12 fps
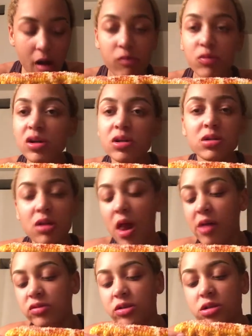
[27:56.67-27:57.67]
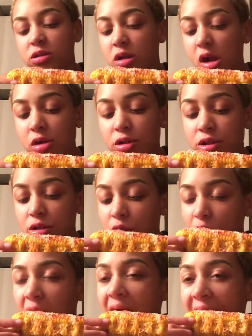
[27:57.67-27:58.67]
What is life? This is literally
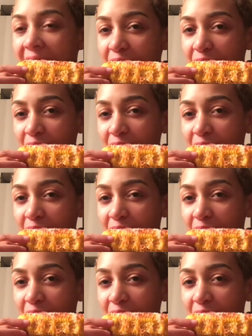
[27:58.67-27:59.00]
so good.